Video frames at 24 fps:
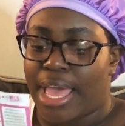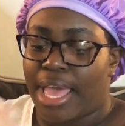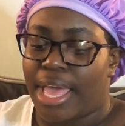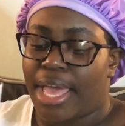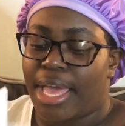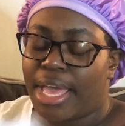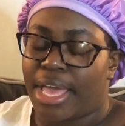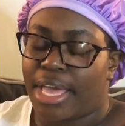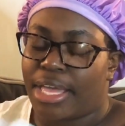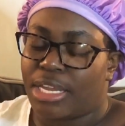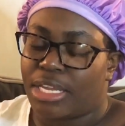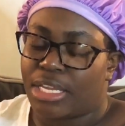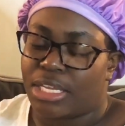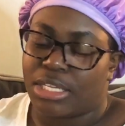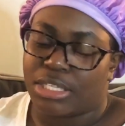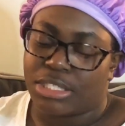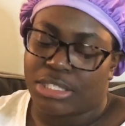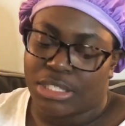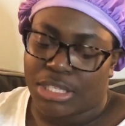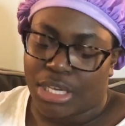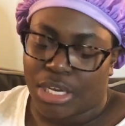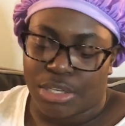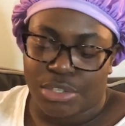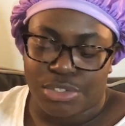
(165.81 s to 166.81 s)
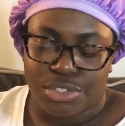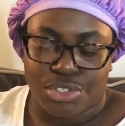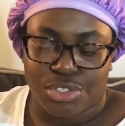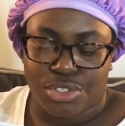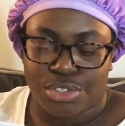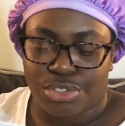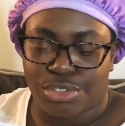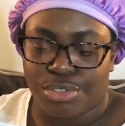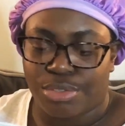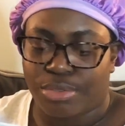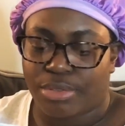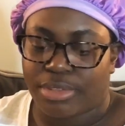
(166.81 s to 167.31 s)
and it tells
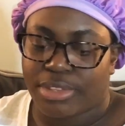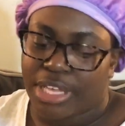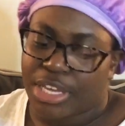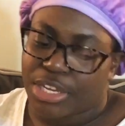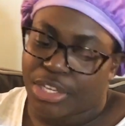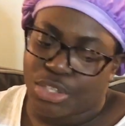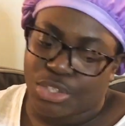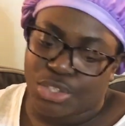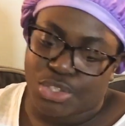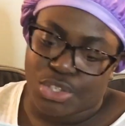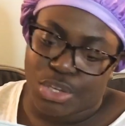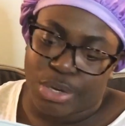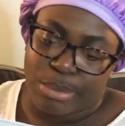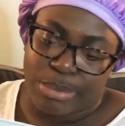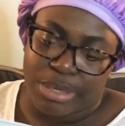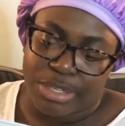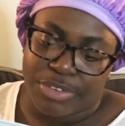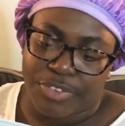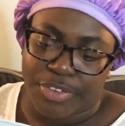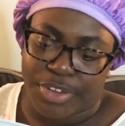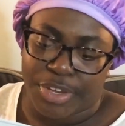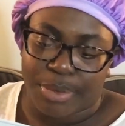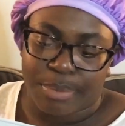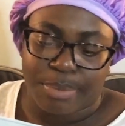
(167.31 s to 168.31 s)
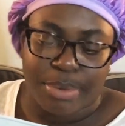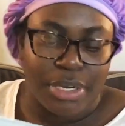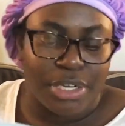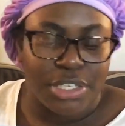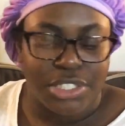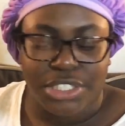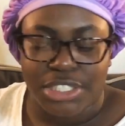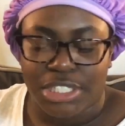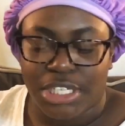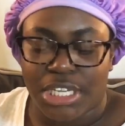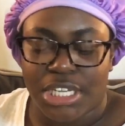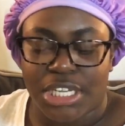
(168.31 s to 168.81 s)
you thank you so much for your
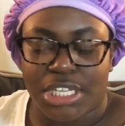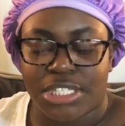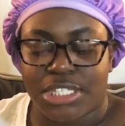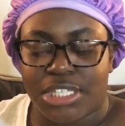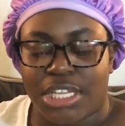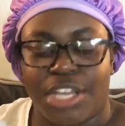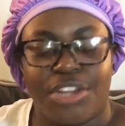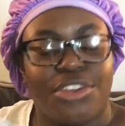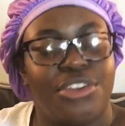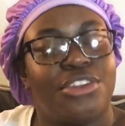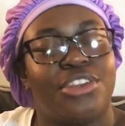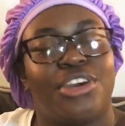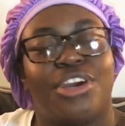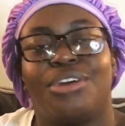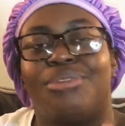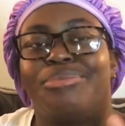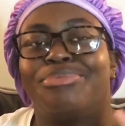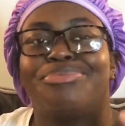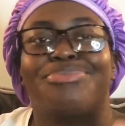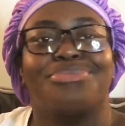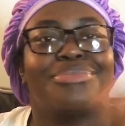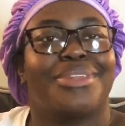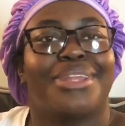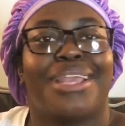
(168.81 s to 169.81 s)
purchase, and you know,